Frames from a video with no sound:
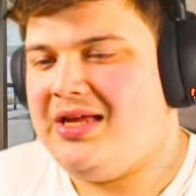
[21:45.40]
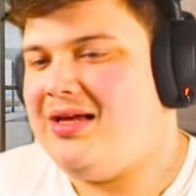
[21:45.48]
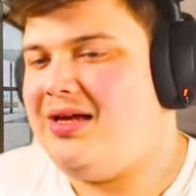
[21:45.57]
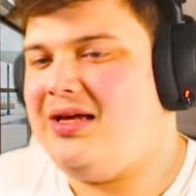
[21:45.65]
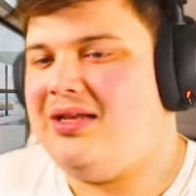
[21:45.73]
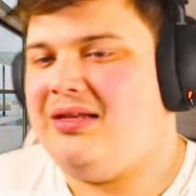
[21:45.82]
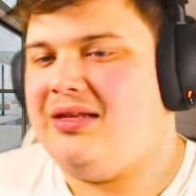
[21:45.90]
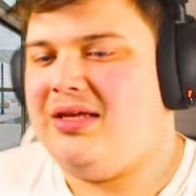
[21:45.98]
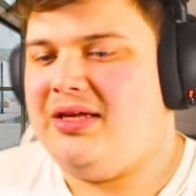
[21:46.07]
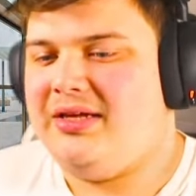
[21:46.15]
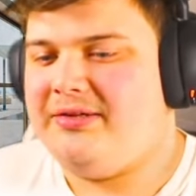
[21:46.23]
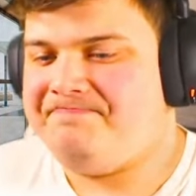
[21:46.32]
And
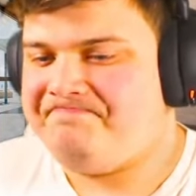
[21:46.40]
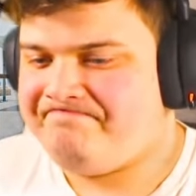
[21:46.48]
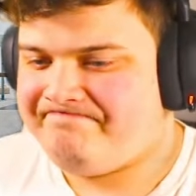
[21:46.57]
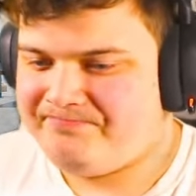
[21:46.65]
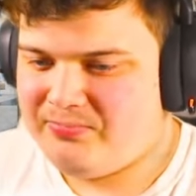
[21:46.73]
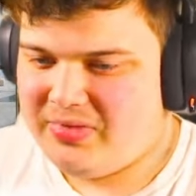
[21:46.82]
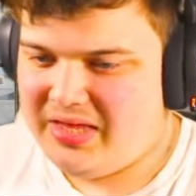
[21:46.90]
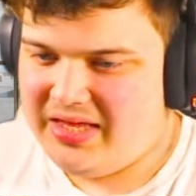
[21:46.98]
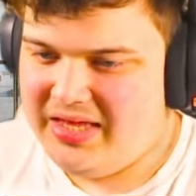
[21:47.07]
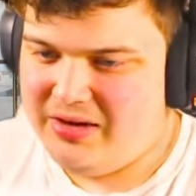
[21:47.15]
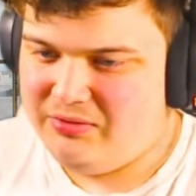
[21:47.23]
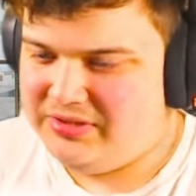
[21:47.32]
uh,
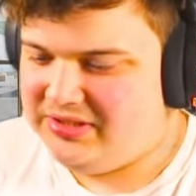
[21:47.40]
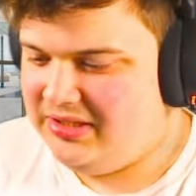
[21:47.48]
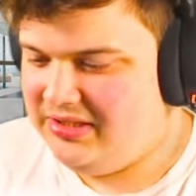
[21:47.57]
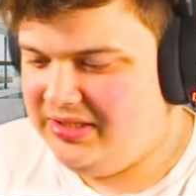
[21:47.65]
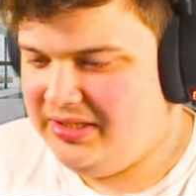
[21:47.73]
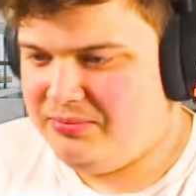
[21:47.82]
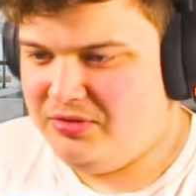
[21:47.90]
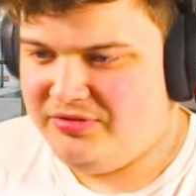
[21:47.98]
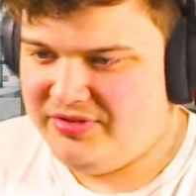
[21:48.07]
yeah, we still need a butterfly